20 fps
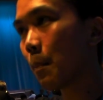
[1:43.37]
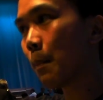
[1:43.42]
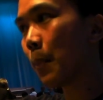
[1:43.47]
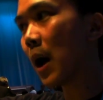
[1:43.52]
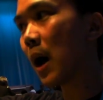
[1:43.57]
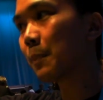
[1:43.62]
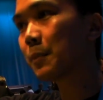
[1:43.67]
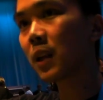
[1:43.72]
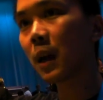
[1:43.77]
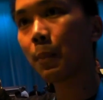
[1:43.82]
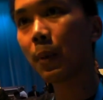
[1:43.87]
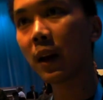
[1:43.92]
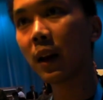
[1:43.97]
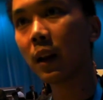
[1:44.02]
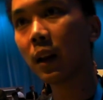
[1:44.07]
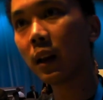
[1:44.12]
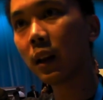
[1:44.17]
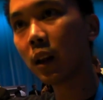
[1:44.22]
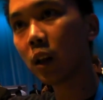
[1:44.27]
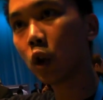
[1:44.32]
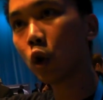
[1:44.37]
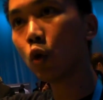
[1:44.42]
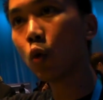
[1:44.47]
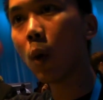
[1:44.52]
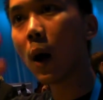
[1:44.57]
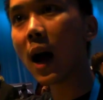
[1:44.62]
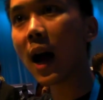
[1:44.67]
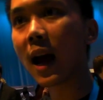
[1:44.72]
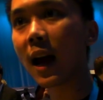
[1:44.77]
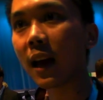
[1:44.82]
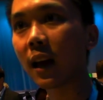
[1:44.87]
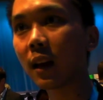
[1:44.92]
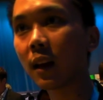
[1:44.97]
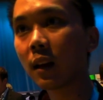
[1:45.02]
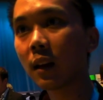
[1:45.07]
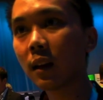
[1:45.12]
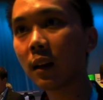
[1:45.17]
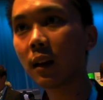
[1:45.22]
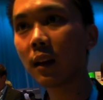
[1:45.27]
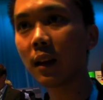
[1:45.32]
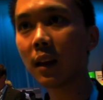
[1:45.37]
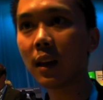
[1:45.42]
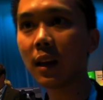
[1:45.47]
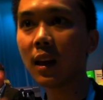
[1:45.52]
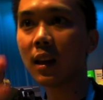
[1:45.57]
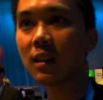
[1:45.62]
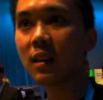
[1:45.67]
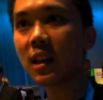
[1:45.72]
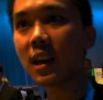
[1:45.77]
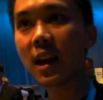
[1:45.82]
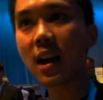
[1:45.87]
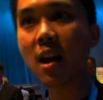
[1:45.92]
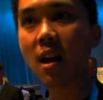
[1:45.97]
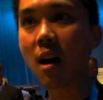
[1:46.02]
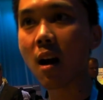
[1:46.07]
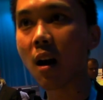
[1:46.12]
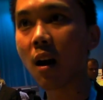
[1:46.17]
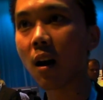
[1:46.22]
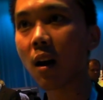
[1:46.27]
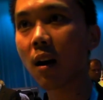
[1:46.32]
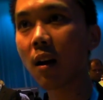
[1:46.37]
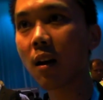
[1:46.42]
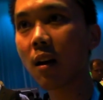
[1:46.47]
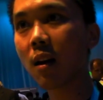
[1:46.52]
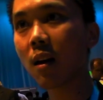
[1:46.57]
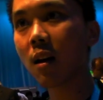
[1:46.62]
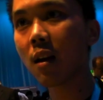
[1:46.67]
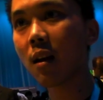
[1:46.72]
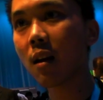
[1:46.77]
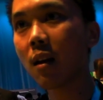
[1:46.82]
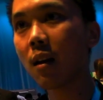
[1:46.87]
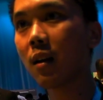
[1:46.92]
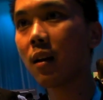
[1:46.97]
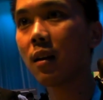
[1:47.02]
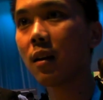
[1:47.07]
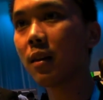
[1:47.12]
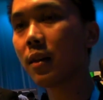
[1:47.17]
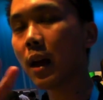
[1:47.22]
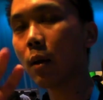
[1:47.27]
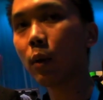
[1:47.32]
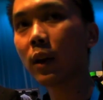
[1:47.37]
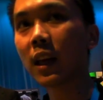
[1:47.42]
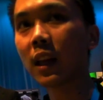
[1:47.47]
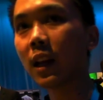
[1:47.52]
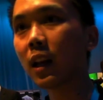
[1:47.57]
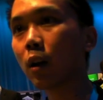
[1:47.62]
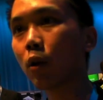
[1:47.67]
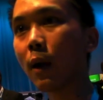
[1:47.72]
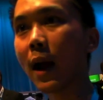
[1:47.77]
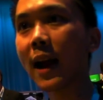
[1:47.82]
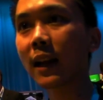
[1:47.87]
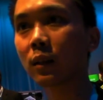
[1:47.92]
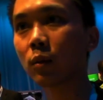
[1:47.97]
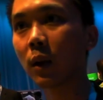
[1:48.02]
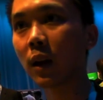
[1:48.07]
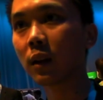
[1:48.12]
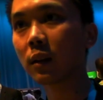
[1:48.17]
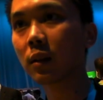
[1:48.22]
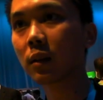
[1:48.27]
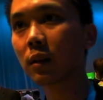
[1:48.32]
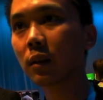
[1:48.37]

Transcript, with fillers: pops up a UI in the air that we can interact with